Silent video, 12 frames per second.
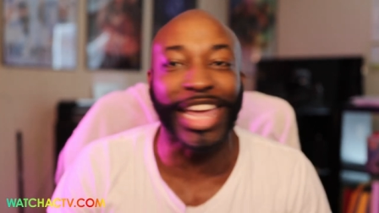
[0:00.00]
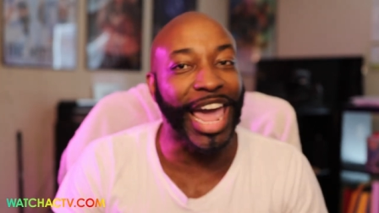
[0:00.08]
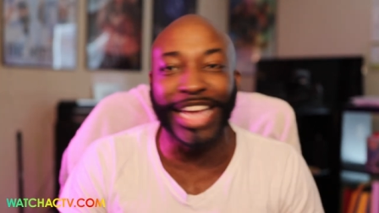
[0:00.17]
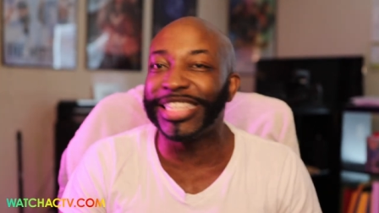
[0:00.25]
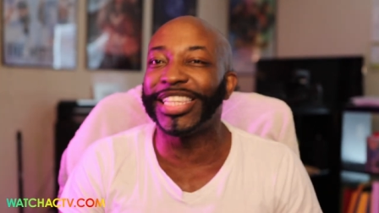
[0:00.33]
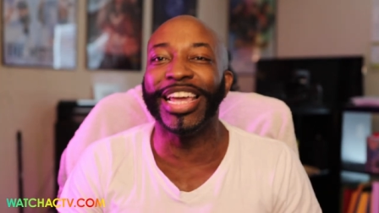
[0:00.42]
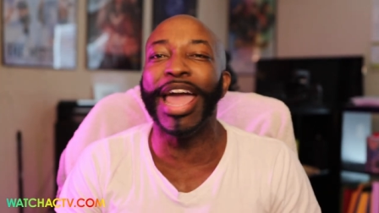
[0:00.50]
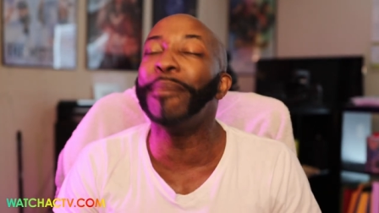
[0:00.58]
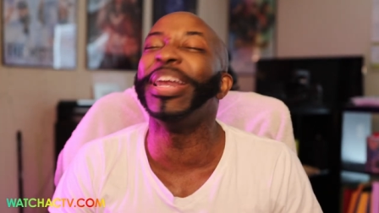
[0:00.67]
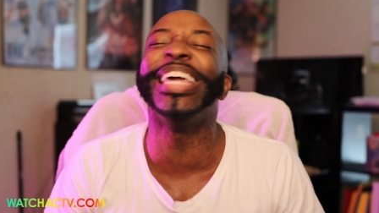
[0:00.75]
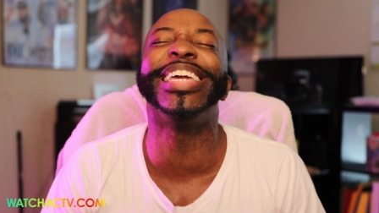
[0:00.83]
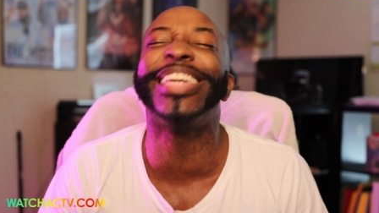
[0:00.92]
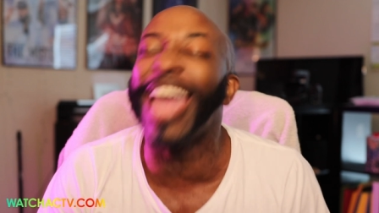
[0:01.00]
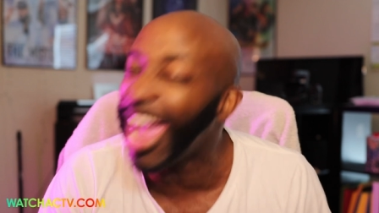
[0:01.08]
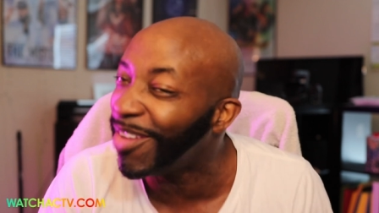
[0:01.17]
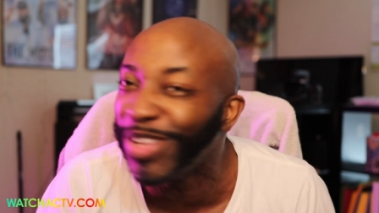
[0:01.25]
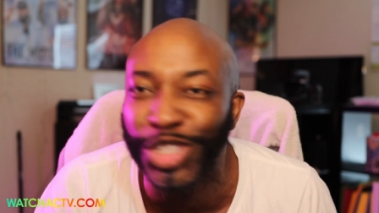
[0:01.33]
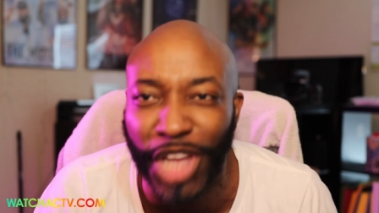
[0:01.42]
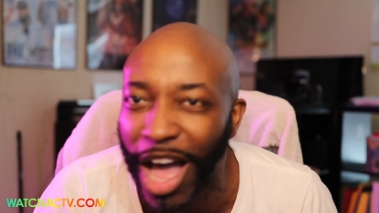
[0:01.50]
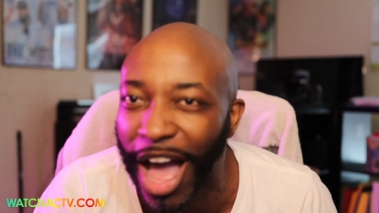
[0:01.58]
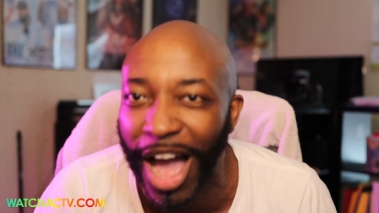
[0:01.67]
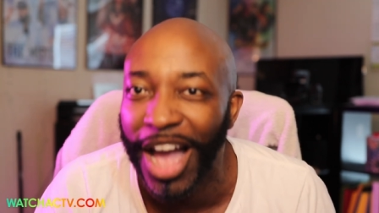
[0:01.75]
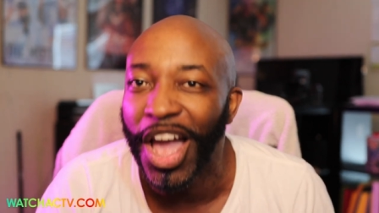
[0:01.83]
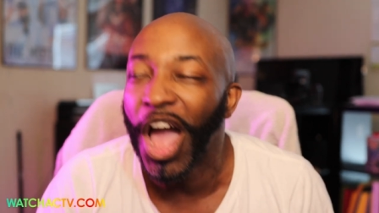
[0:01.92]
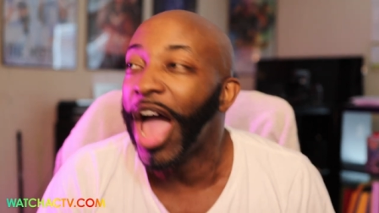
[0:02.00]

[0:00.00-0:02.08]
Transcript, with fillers: Kaycee. Emily gave it to her.